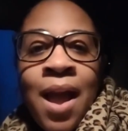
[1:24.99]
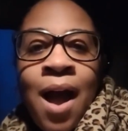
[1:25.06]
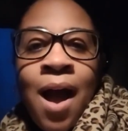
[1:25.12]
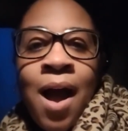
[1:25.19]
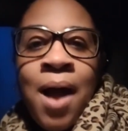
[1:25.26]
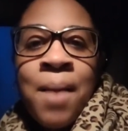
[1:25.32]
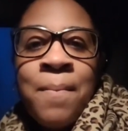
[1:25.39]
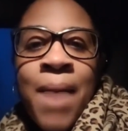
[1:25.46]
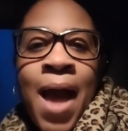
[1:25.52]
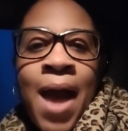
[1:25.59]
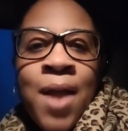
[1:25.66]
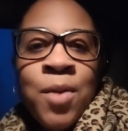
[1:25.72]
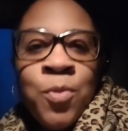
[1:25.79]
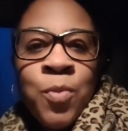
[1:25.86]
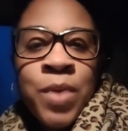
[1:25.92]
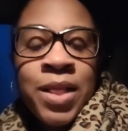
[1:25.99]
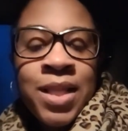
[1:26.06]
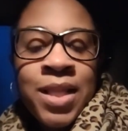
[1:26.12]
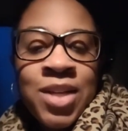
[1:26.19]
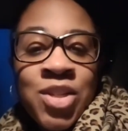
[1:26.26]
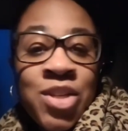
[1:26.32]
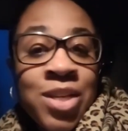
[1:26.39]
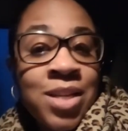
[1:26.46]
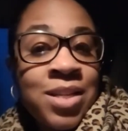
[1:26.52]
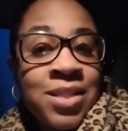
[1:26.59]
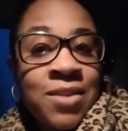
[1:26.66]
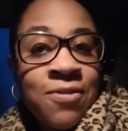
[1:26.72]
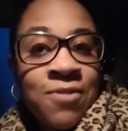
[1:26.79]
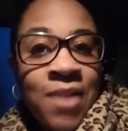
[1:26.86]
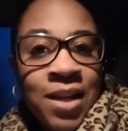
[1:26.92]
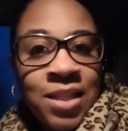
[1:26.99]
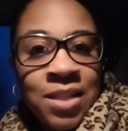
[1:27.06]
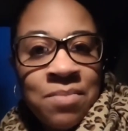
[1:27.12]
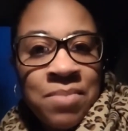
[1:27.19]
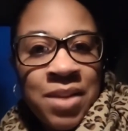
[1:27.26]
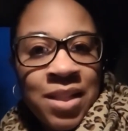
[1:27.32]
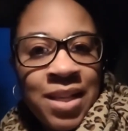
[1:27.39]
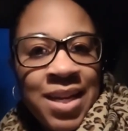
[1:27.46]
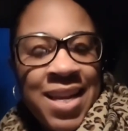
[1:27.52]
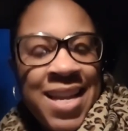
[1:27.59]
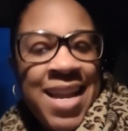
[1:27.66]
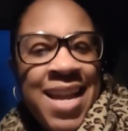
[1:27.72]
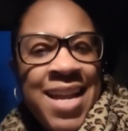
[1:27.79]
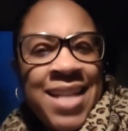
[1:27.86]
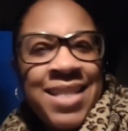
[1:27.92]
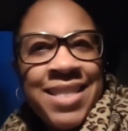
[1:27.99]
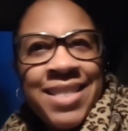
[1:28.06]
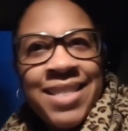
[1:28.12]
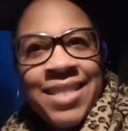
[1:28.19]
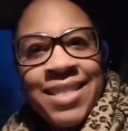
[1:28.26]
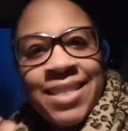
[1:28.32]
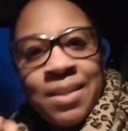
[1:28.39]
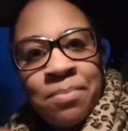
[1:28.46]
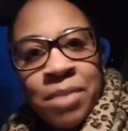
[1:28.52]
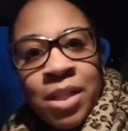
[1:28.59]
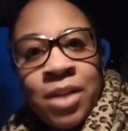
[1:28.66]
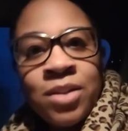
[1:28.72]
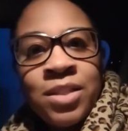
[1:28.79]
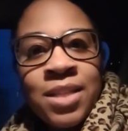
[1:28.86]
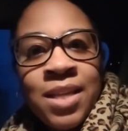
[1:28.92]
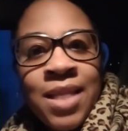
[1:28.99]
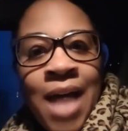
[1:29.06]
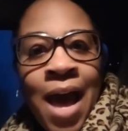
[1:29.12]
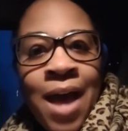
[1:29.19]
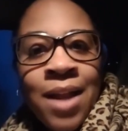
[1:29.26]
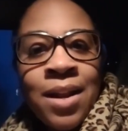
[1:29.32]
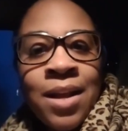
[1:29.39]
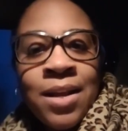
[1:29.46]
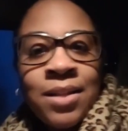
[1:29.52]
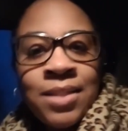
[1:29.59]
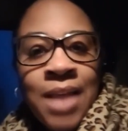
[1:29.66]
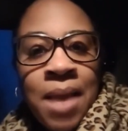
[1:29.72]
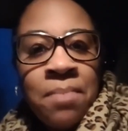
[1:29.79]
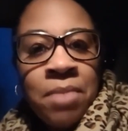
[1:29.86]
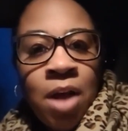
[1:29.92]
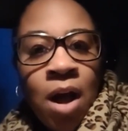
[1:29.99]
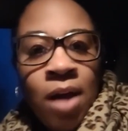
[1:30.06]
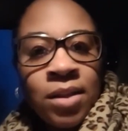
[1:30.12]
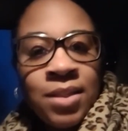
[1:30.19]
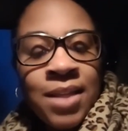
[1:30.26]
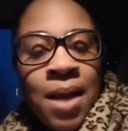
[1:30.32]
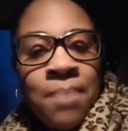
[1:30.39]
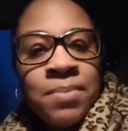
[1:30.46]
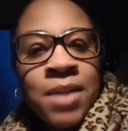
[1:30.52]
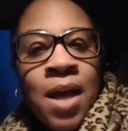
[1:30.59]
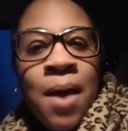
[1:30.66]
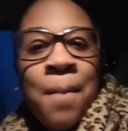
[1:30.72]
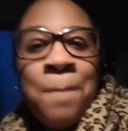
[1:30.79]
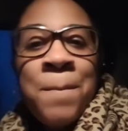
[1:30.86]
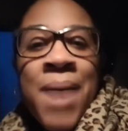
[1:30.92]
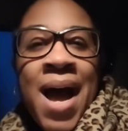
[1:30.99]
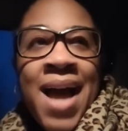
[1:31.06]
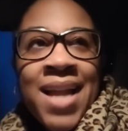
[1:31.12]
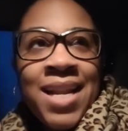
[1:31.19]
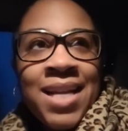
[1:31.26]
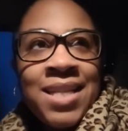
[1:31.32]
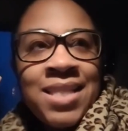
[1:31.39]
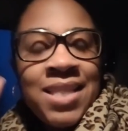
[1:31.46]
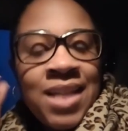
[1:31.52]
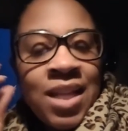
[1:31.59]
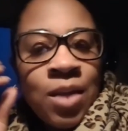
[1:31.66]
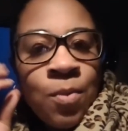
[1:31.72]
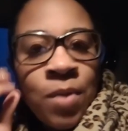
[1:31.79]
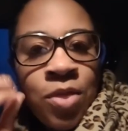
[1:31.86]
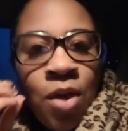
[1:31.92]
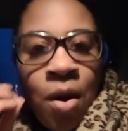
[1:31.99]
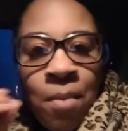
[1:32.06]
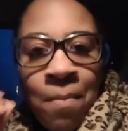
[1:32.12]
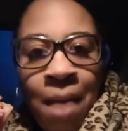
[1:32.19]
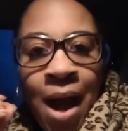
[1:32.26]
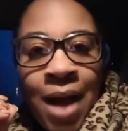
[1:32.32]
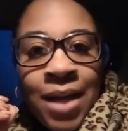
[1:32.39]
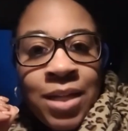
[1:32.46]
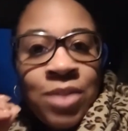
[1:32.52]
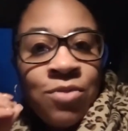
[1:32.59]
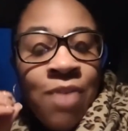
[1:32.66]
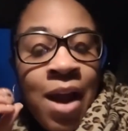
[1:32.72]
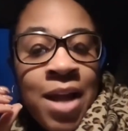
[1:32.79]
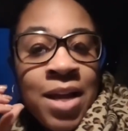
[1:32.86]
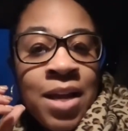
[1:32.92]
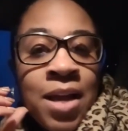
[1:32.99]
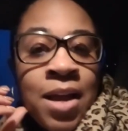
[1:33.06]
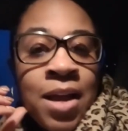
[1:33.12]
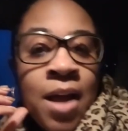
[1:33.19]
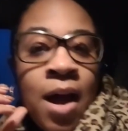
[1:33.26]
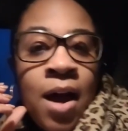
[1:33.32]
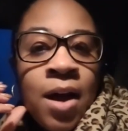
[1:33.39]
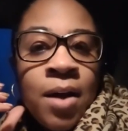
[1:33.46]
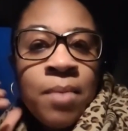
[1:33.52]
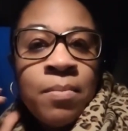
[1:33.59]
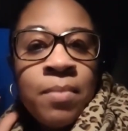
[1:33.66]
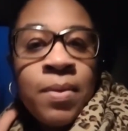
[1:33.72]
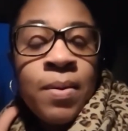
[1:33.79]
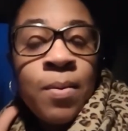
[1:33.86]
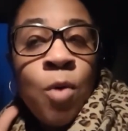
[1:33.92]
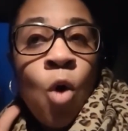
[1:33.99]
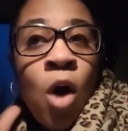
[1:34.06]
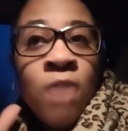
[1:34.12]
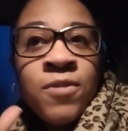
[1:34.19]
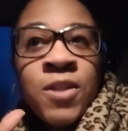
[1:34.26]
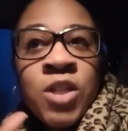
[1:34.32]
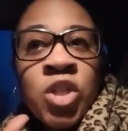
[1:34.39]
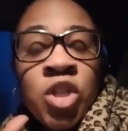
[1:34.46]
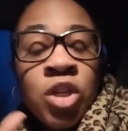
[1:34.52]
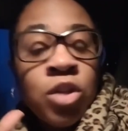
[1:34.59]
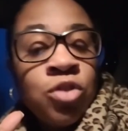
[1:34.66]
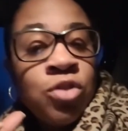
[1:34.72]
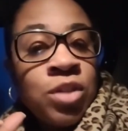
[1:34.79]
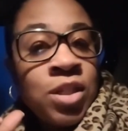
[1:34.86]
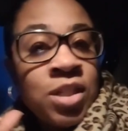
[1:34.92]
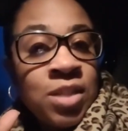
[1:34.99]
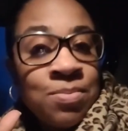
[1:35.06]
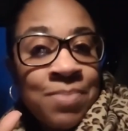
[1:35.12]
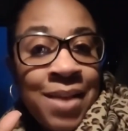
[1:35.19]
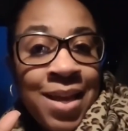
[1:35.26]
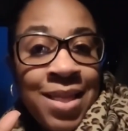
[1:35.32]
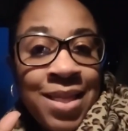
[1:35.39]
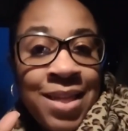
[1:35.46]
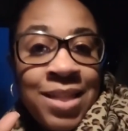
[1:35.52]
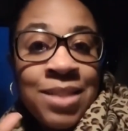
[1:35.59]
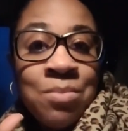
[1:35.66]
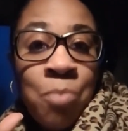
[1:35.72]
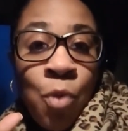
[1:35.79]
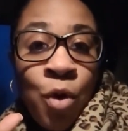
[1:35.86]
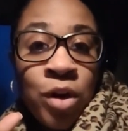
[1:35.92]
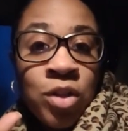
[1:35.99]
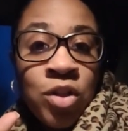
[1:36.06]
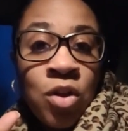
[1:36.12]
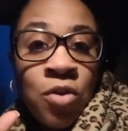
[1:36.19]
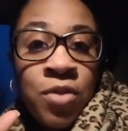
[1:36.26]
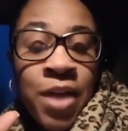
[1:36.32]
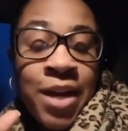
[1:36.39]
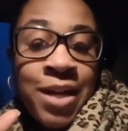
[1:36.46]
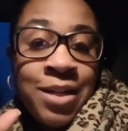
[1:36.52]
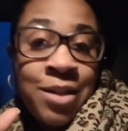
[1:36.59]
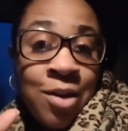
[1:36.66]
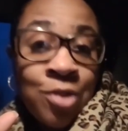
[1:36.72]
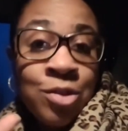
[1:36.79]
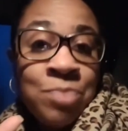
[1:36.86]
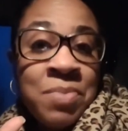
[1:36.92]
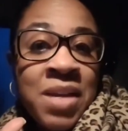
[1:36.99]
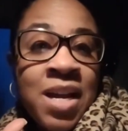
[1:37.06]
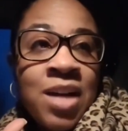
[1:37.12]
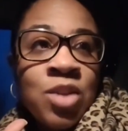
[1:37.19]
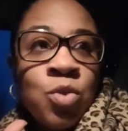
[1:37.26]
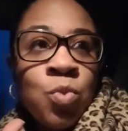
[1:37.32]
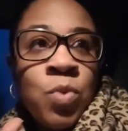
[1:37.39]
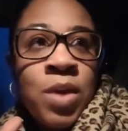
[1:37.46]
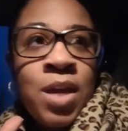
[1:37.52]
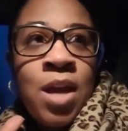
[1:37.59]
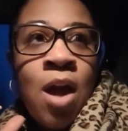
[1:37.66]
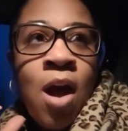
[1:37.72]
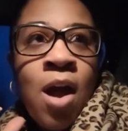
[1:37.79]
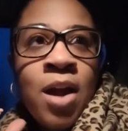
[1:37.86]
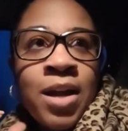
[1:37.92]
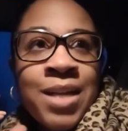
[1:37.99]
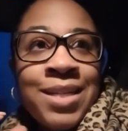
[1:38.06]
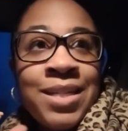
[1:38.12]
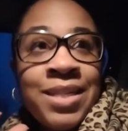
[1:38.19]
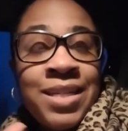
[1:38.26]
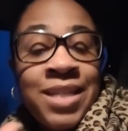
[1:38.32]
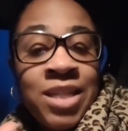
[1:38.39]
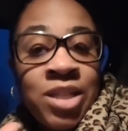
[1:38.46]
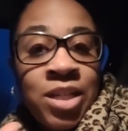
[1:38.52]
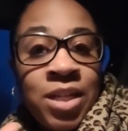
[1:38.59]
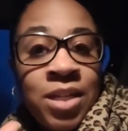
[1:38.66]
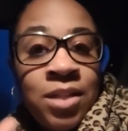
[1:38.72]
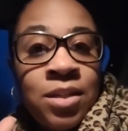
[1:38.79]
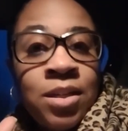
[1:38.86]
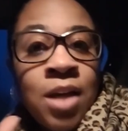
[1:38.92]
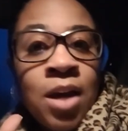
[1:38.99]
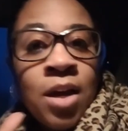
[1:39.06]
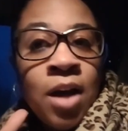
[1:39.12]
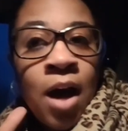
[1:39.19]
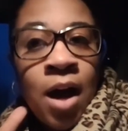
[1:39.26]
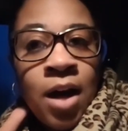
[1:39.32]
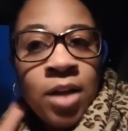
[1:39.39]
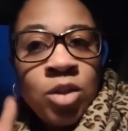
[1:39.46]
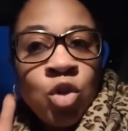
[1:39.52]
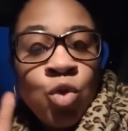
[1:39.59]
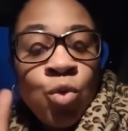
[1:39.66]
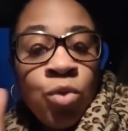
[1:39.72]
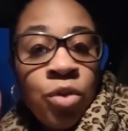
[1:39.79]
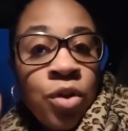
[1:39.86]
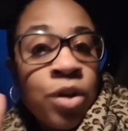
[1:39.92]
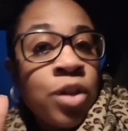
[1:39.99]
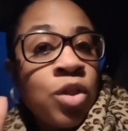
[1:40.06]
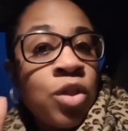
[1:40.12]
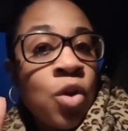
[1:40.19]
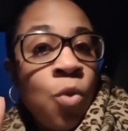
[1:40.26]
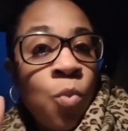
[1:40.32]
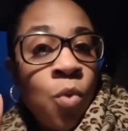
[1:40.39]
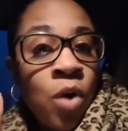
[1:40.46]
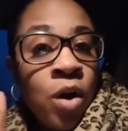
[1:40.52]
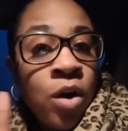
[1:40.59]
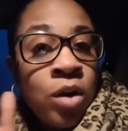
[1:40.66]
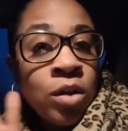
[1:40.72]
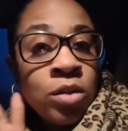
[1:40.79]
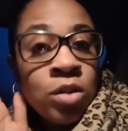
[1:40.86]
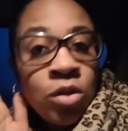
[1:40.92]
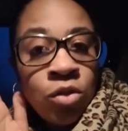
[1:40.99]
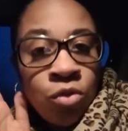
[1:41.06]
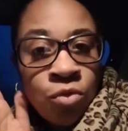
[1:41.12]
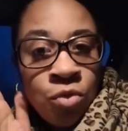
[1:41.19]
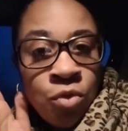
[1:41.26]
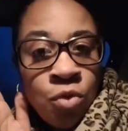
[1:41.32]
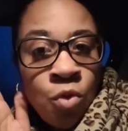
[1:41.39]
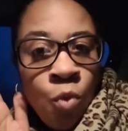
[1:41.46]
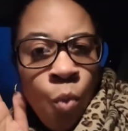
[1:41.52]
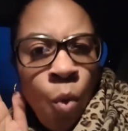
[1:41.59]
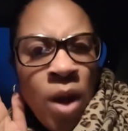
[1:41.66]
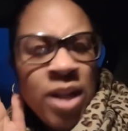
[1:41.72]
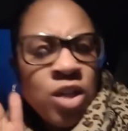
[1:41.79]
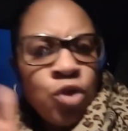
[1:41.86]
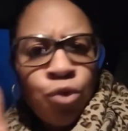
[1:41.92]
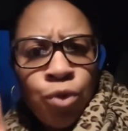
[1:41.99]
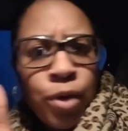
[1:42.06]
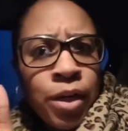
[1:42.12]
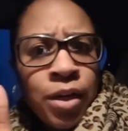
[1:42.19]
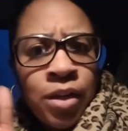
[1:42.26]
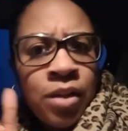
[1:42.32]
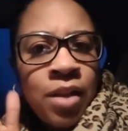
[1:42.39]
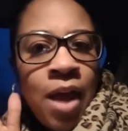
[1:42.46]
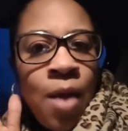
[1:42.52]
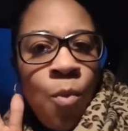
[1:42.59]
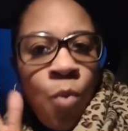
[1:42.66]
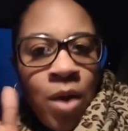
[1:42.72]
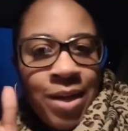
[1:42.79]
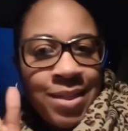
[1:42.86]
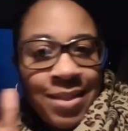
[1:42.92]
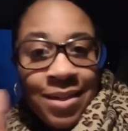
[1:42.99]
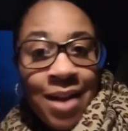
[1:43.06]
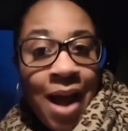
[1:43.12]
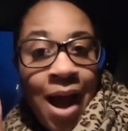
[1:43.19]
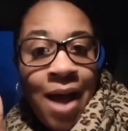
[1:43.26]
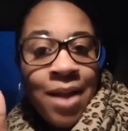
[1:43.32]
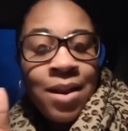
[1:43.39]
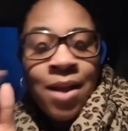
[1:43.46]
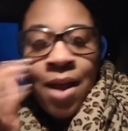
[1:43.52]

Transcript: And with the genius of flexibility, it's similar to that, same concept, but it's dealing with our mind, right? Often children display this more so than adults because we are conditioned to look at the world through what is real and what is not.